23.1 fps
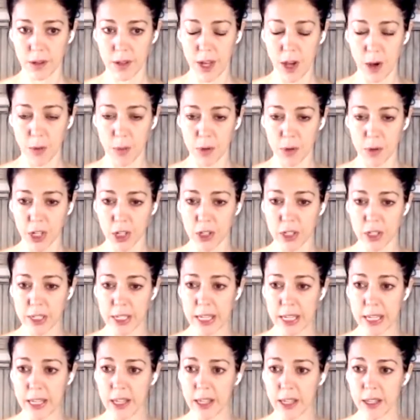Now bring your
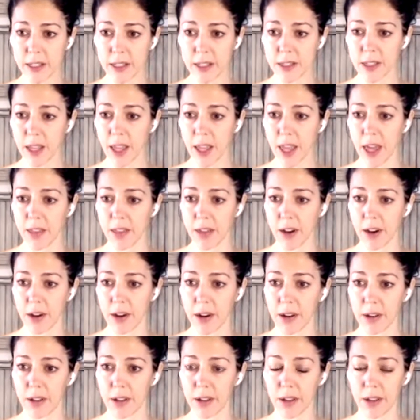knees together,
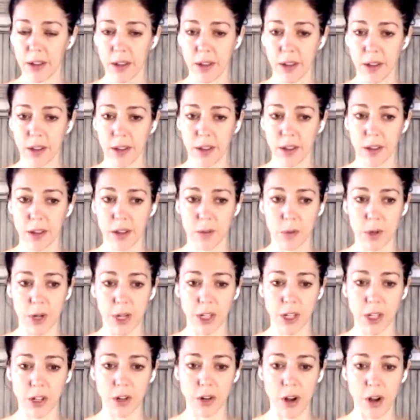
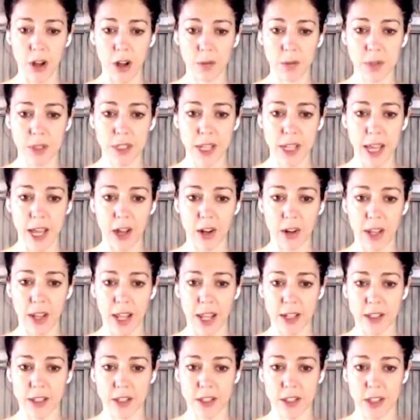bring your arms down
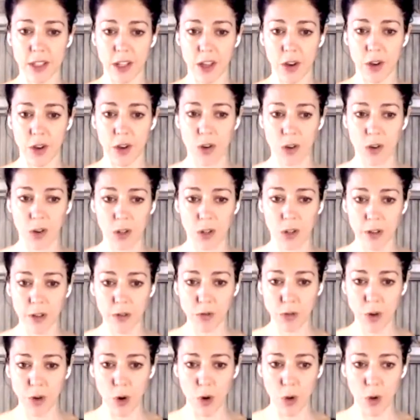and slowly
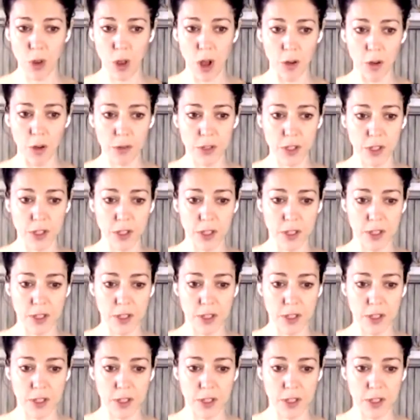roll off to the